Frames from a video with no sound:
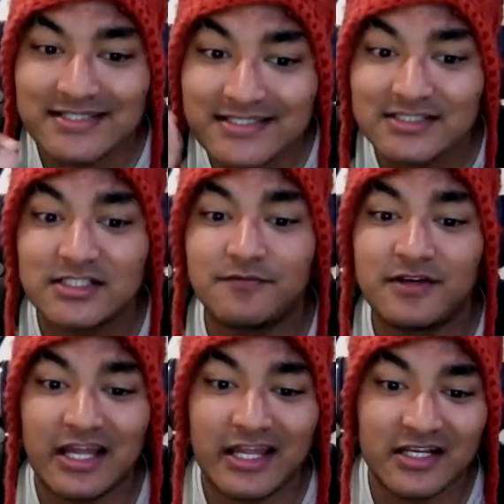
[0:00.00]
She did
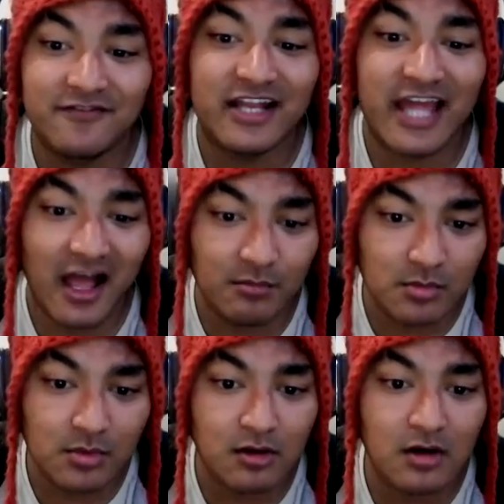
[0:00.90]
it in a very
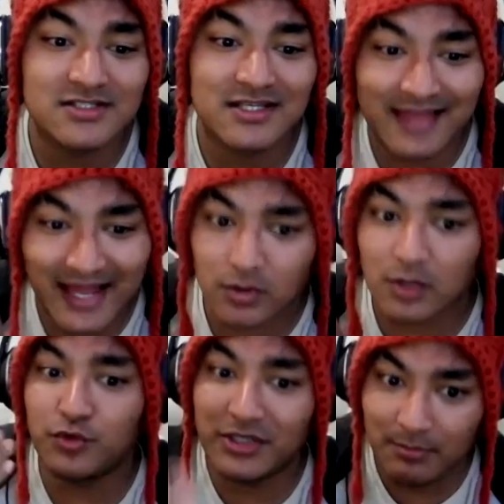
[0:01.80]
abnormal condition. That's
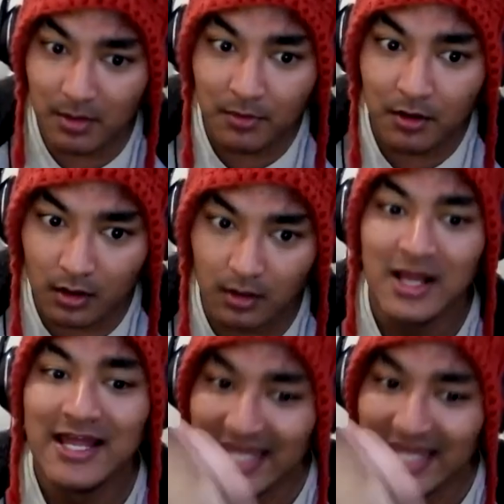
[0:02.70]
why we remember her.